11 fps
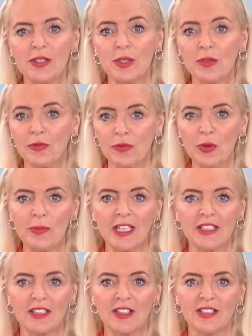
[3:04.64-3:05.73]
of $4
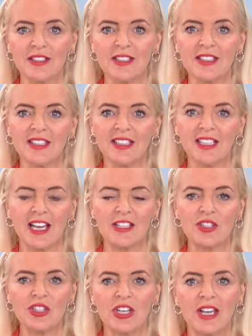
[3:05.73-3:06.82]
million in the
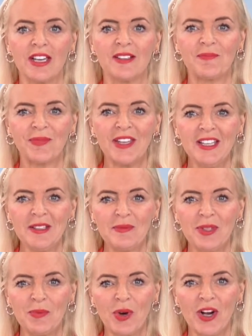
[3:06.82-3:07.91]
last year.
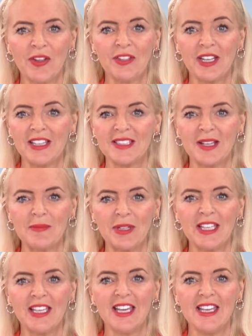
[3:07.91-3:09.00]
Meanwhile, the next
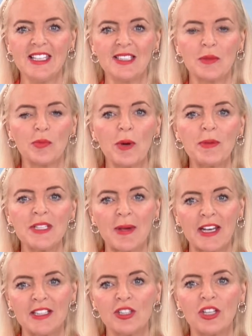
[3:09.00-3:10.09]
company is property
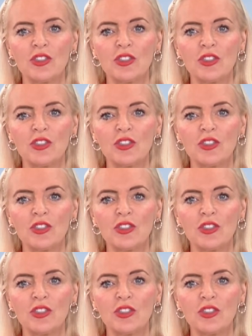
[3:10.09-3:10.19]
manager